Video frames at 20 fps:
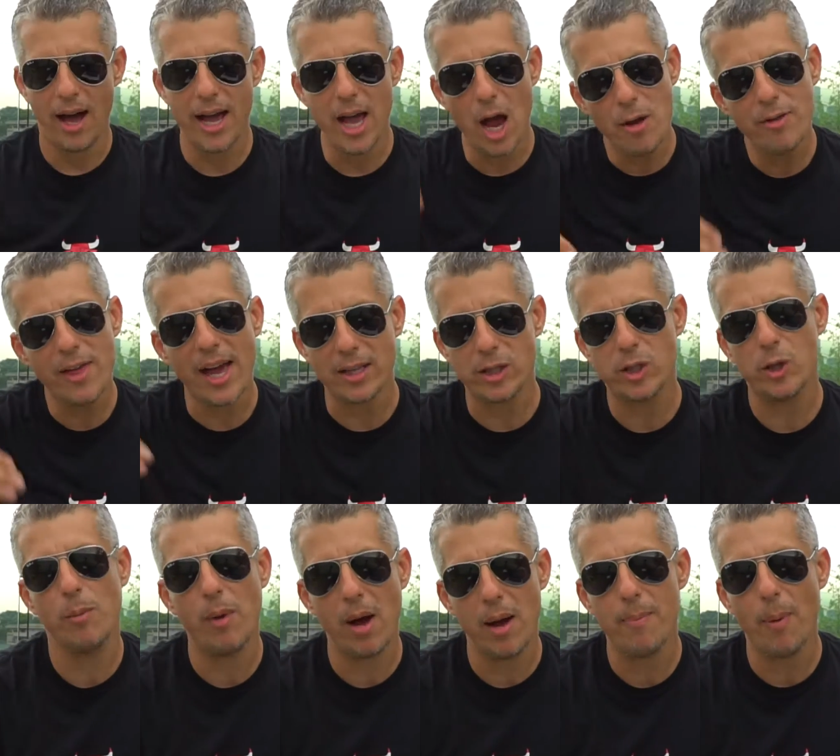I owe that
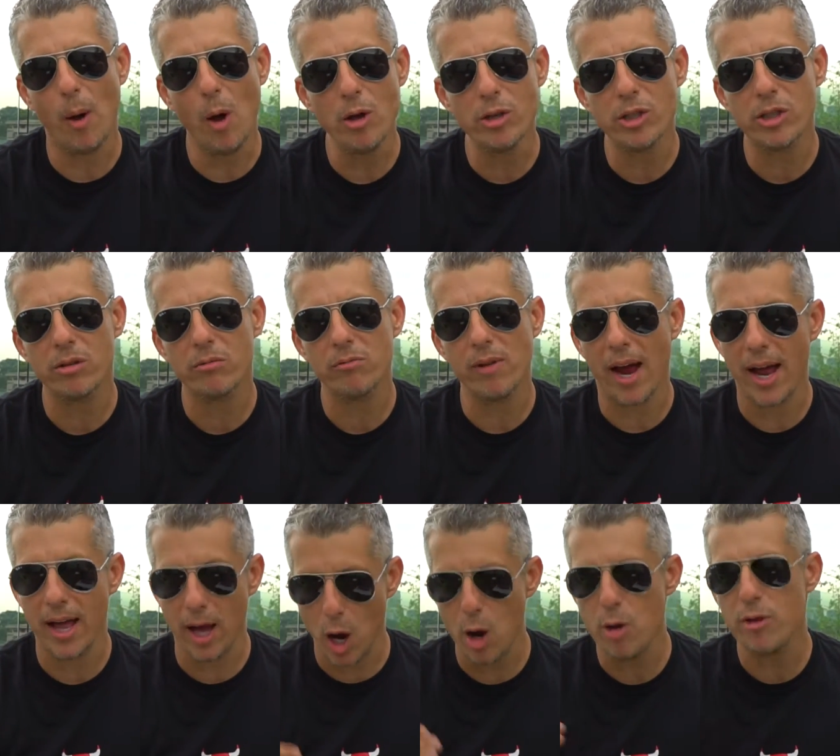to my boss.
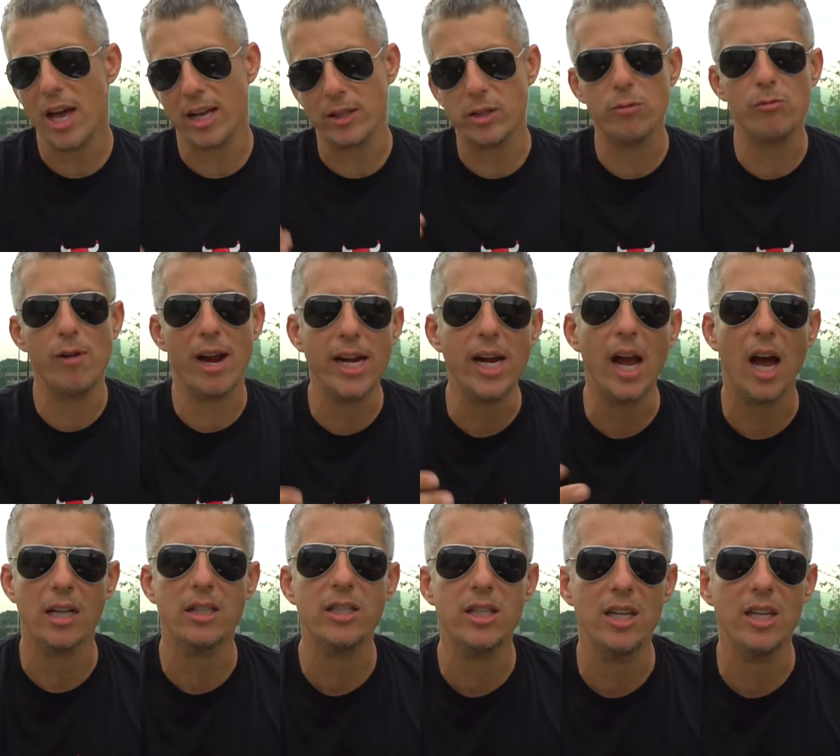I owe that to Red Card